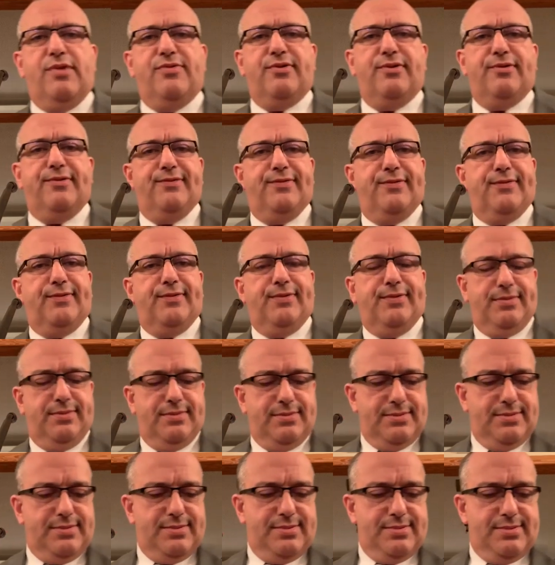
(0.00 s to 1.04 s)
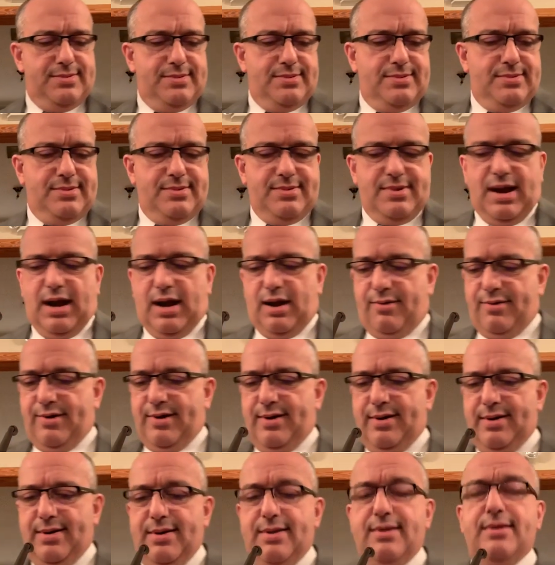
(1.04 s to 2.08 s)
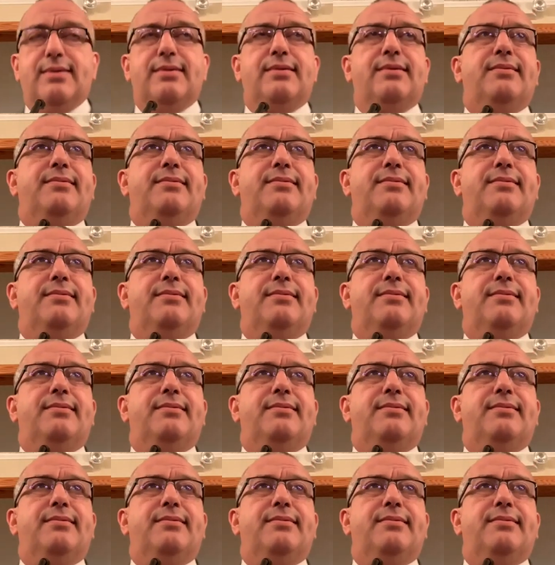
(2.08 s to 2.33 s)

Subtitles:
brother's daughter